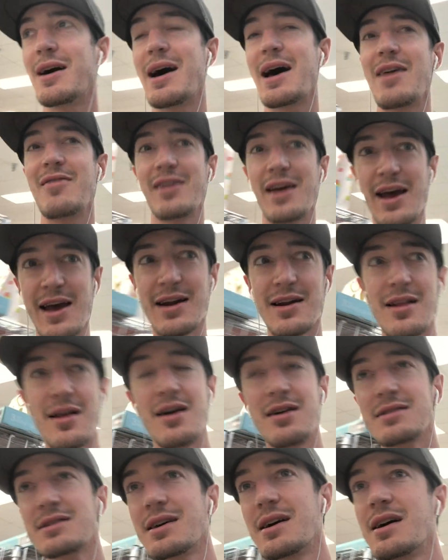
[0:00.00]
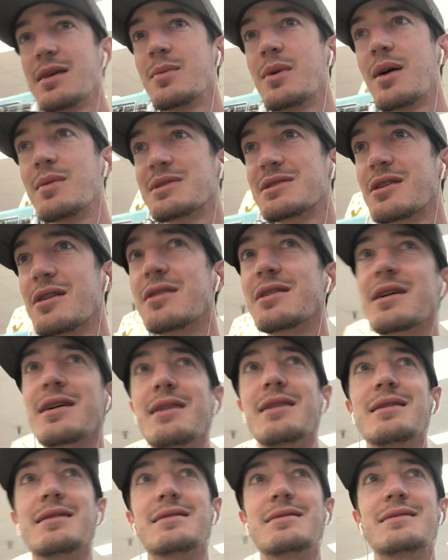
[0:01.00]
haven't ate in a long time I'm starting to
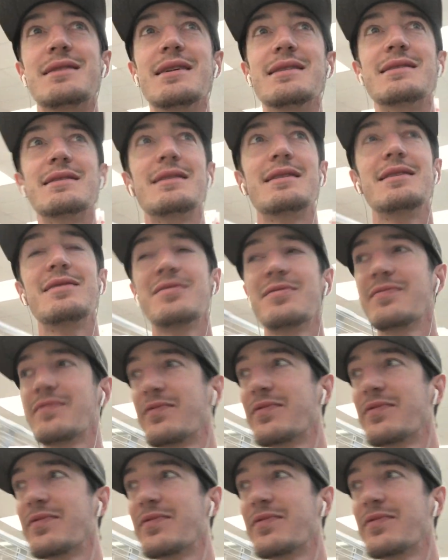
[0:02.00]
get dizzy